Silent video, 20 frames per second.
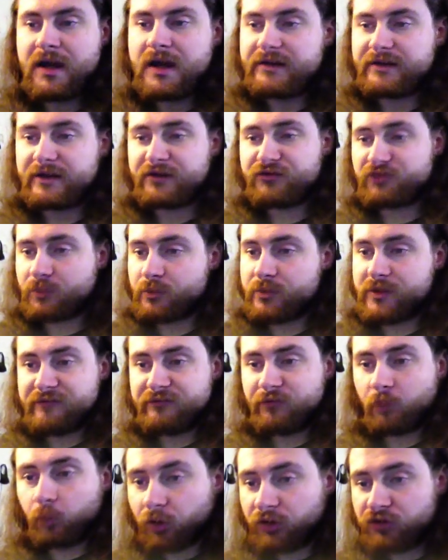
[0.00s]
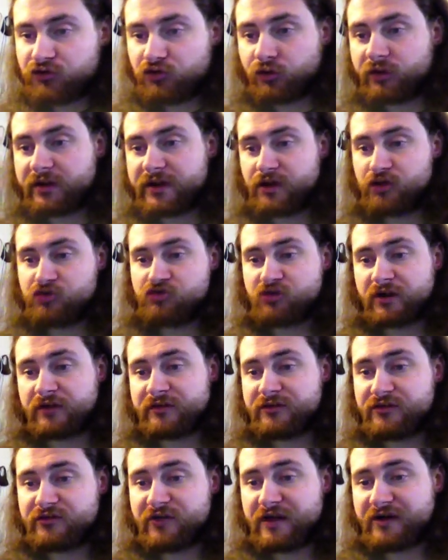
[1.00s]
Next up, we have the one tornado
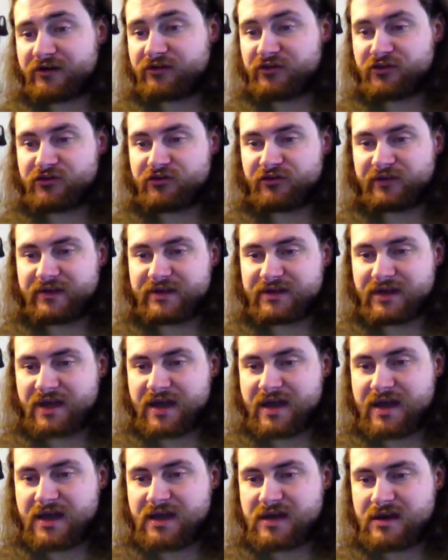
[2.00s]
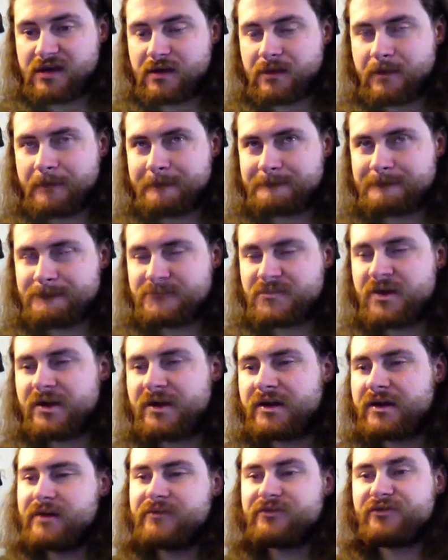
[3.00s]
dragon. This acts as like a
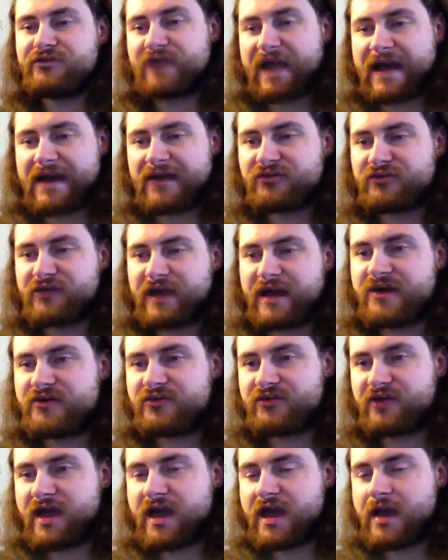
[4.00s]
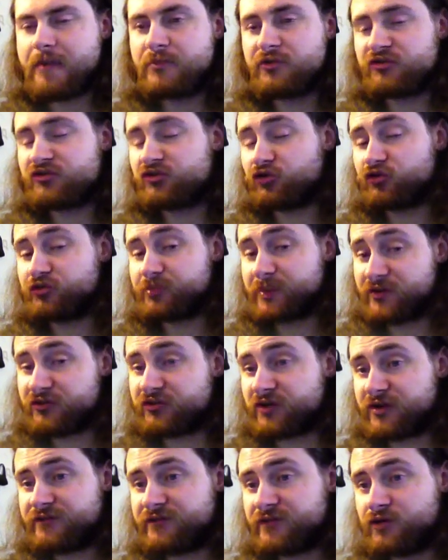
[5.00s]
this acts as a mystical space
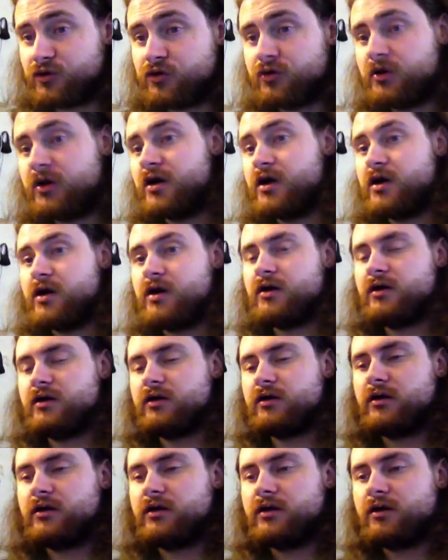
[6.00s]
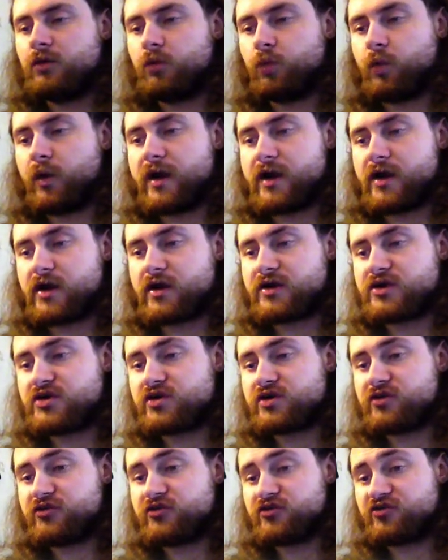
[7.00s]
typhoon, where you
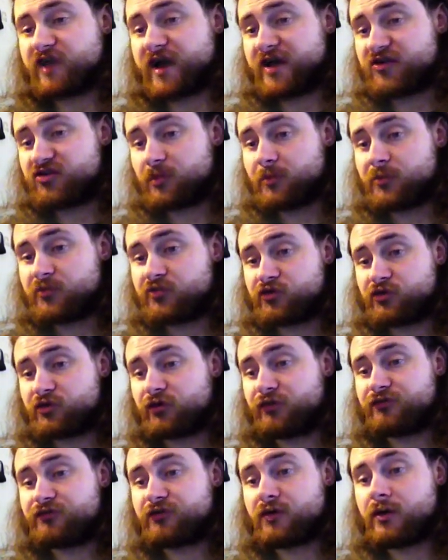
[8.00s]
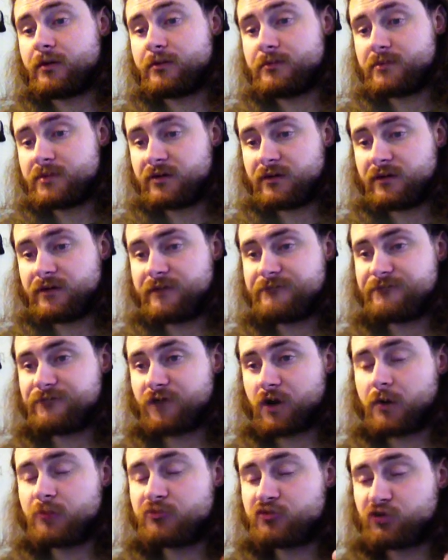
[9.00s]
can detach a material from
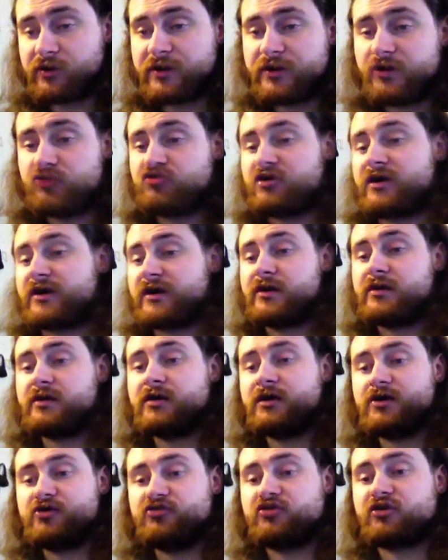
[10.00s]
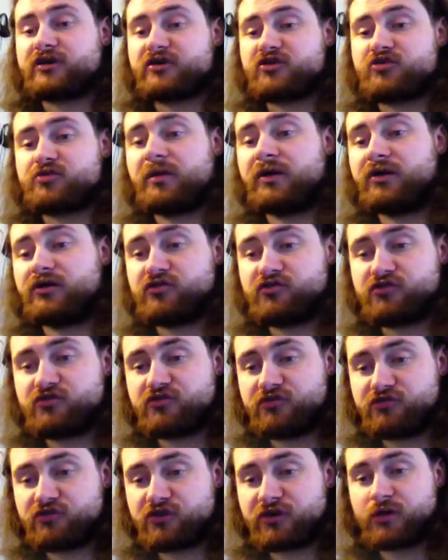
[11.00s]
from tornado dragon, target a spell,
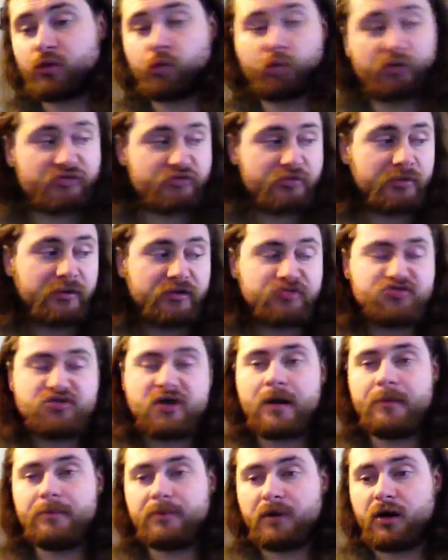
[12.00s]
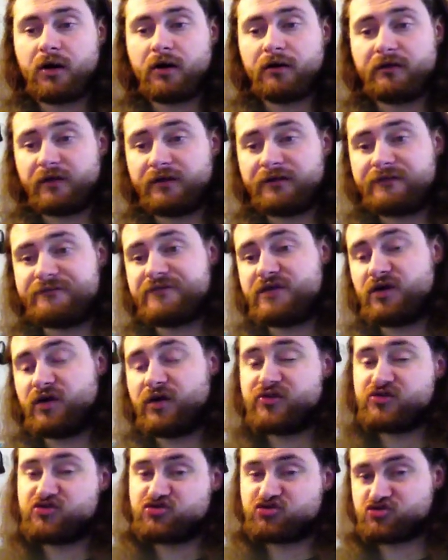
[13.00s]
target one spell or trap on on the
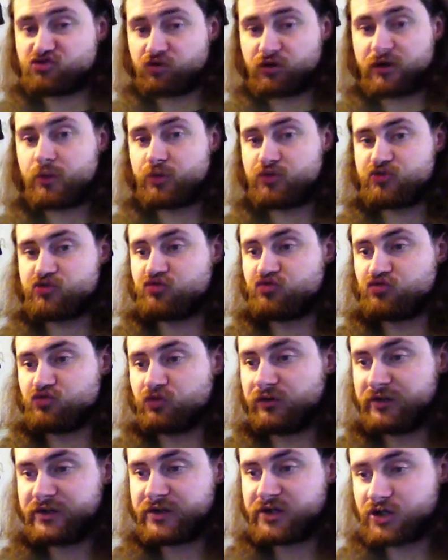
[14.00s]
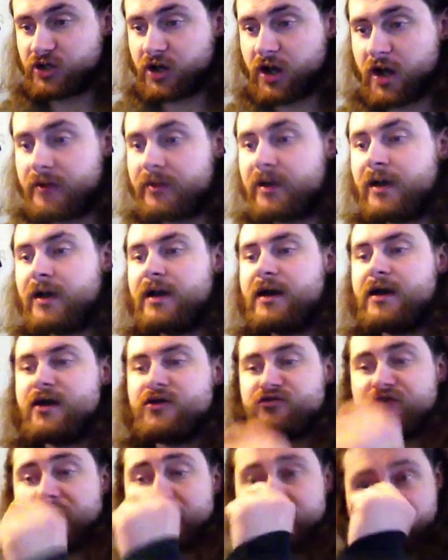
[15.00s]
field and destroy, which is really good.
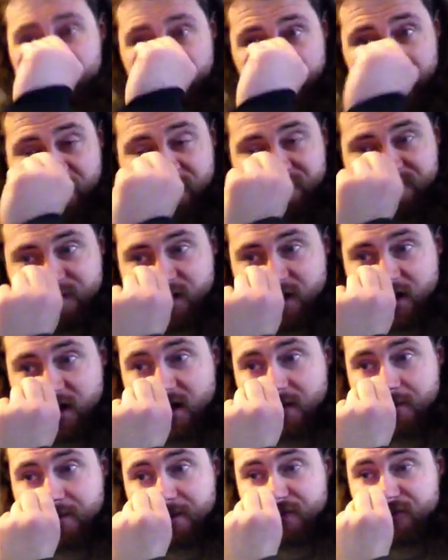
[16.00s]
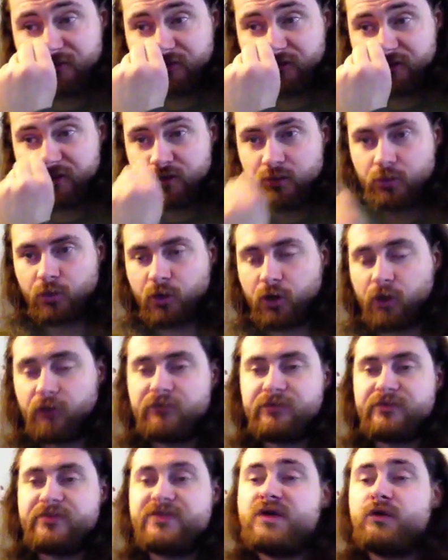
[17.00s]
Cyber Dragon Infinity, basically,
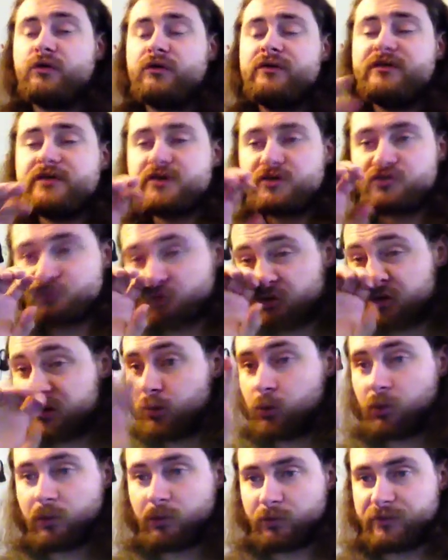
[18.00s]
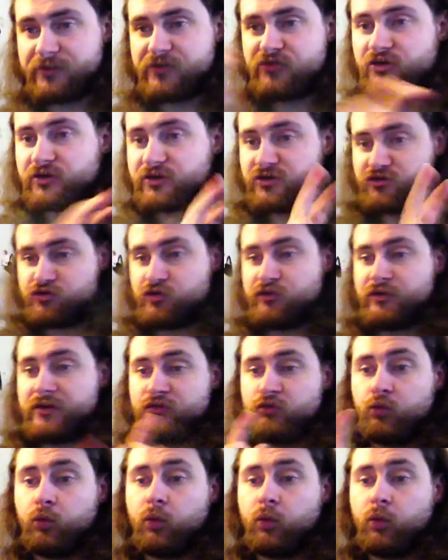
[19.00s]
all, the only thing you're doing with, with this card is two things.